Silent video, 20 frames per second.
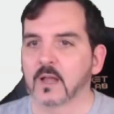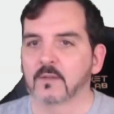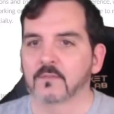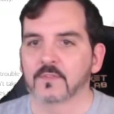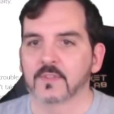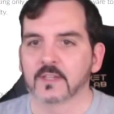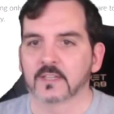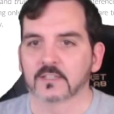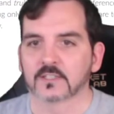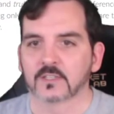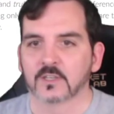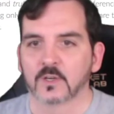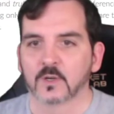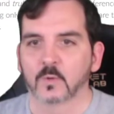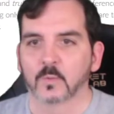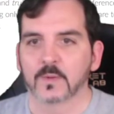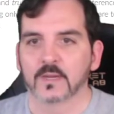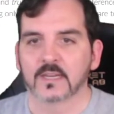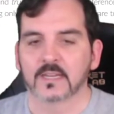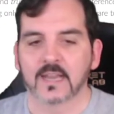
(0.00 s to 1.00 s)
of this.
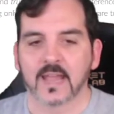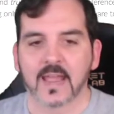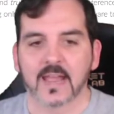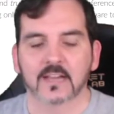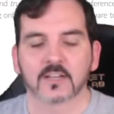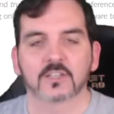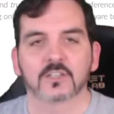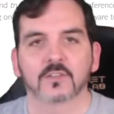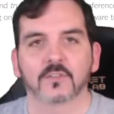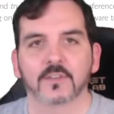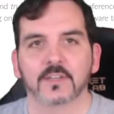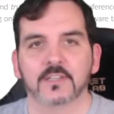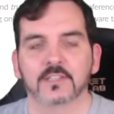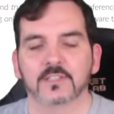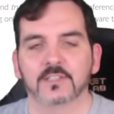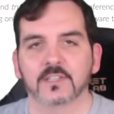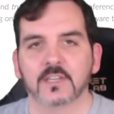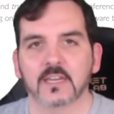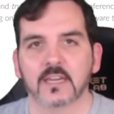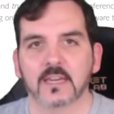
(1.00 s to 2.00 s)
We can actually
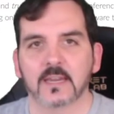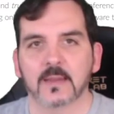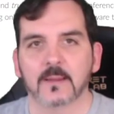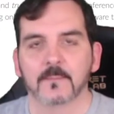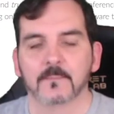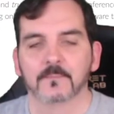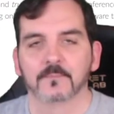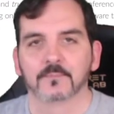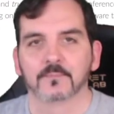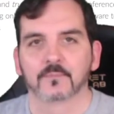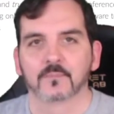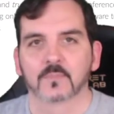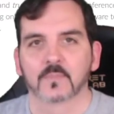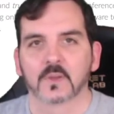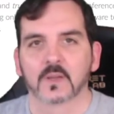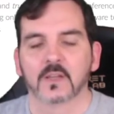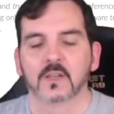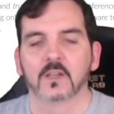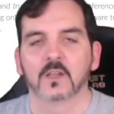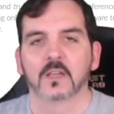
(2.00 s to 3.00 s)
see
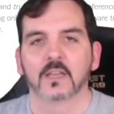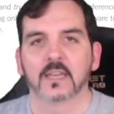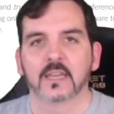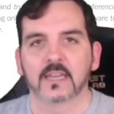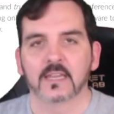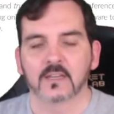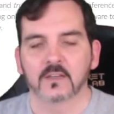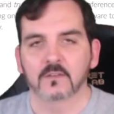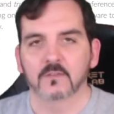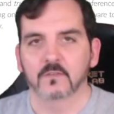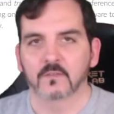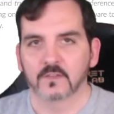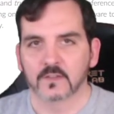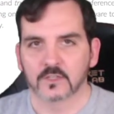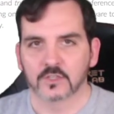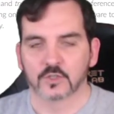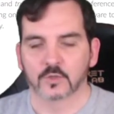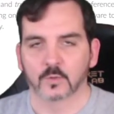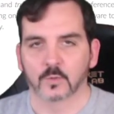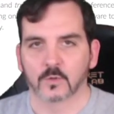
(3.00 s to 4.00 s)

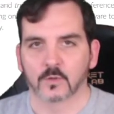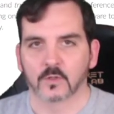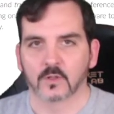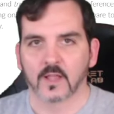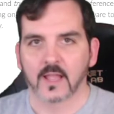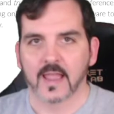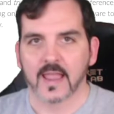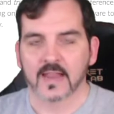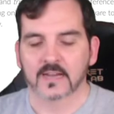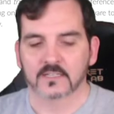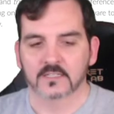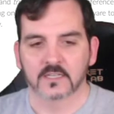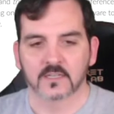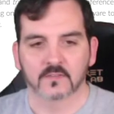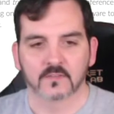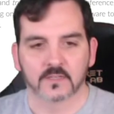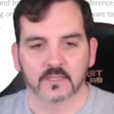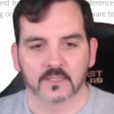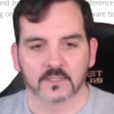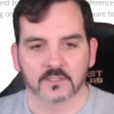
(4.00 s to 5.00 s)
individual
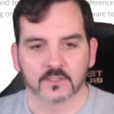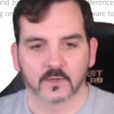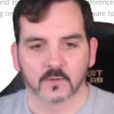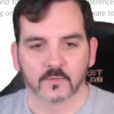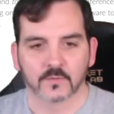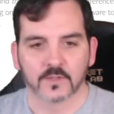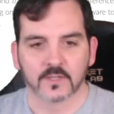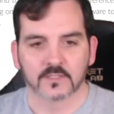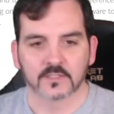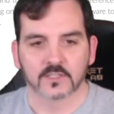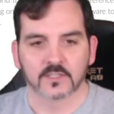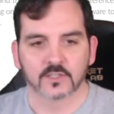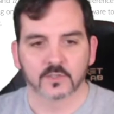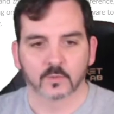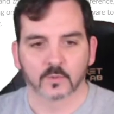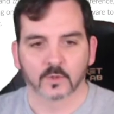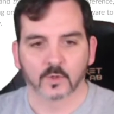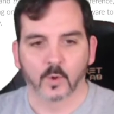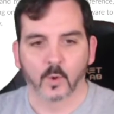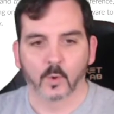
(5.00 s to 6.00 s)
activities. So this is a
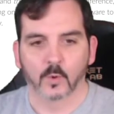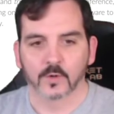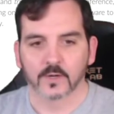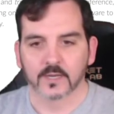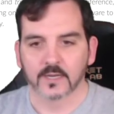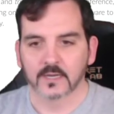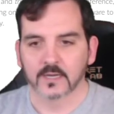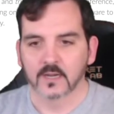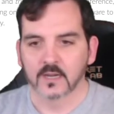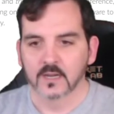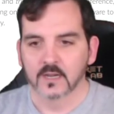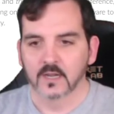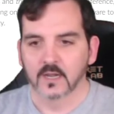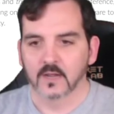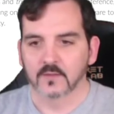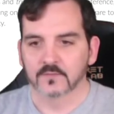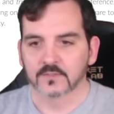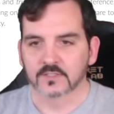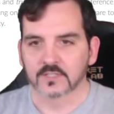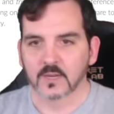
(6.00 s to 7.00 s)
recording
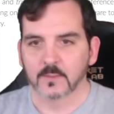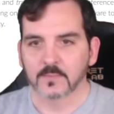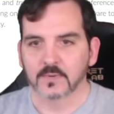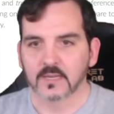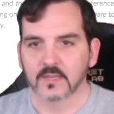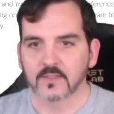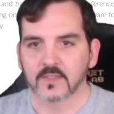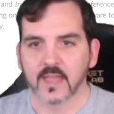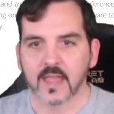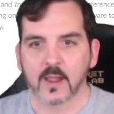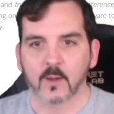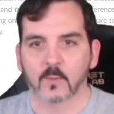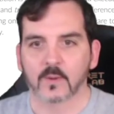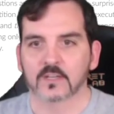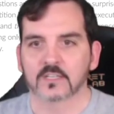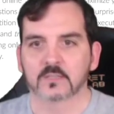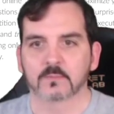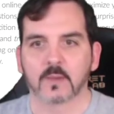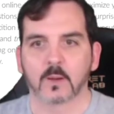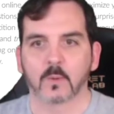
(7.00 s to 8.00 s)
of somebody that
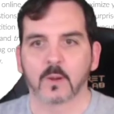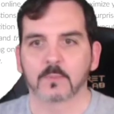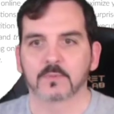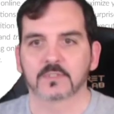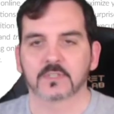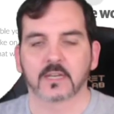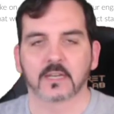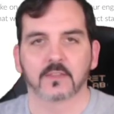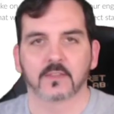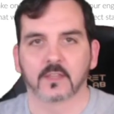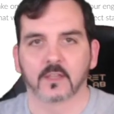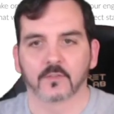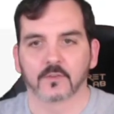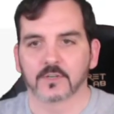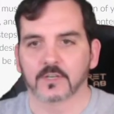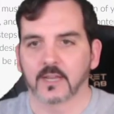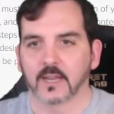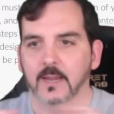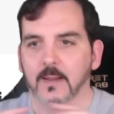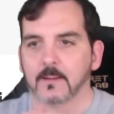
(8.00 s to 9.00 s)
went to my website the
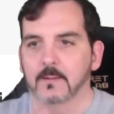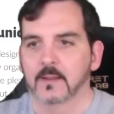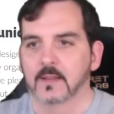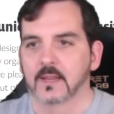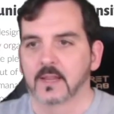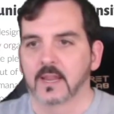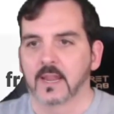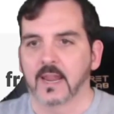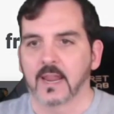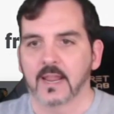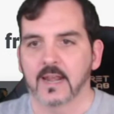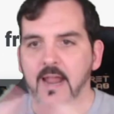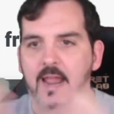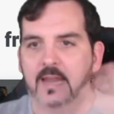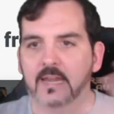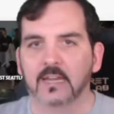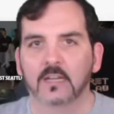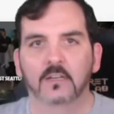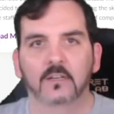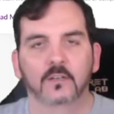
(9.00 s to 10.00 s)
other day, and
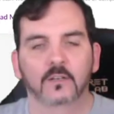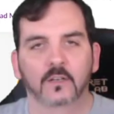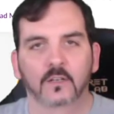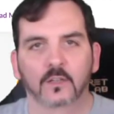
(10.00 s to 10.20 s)
I can